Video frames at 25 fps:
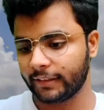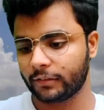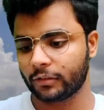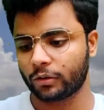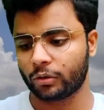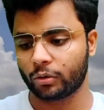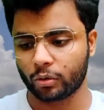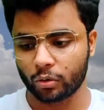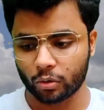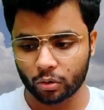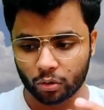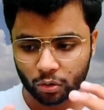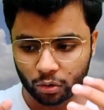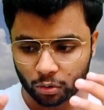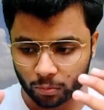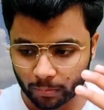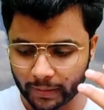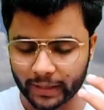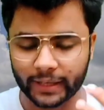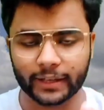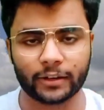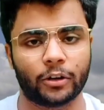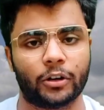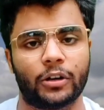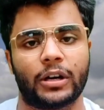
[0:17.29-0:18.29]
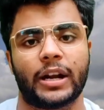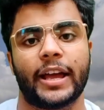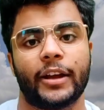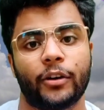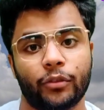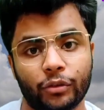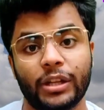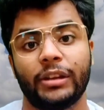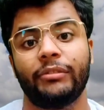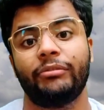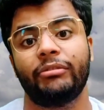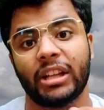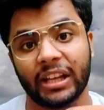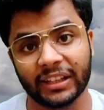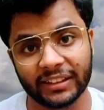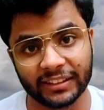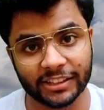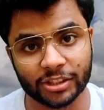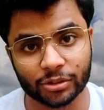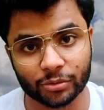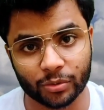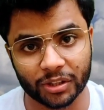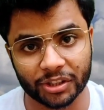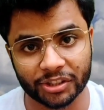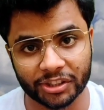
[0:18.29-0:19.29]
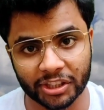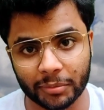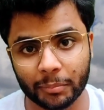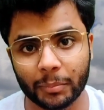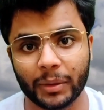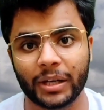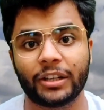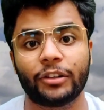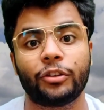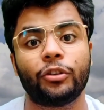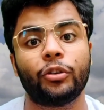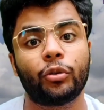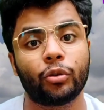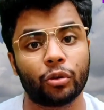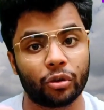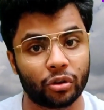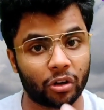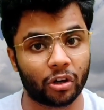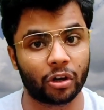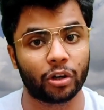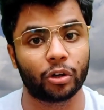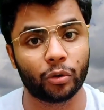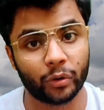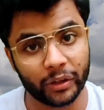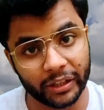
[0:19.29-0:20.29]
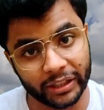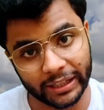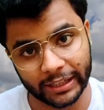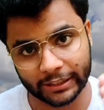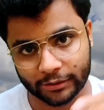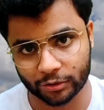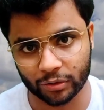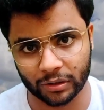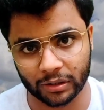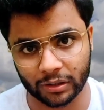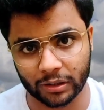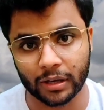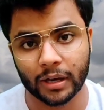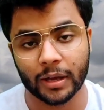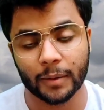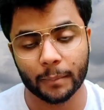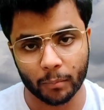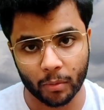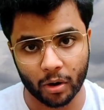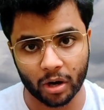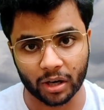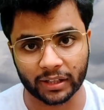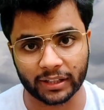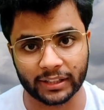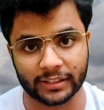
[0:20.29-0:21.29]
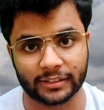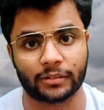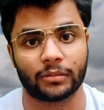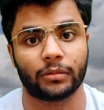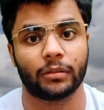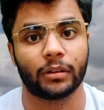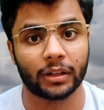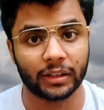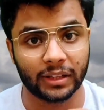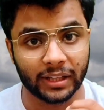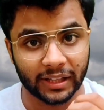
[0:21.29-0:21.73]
they think, oh my God, I could have done this question, but you could not do in actual mock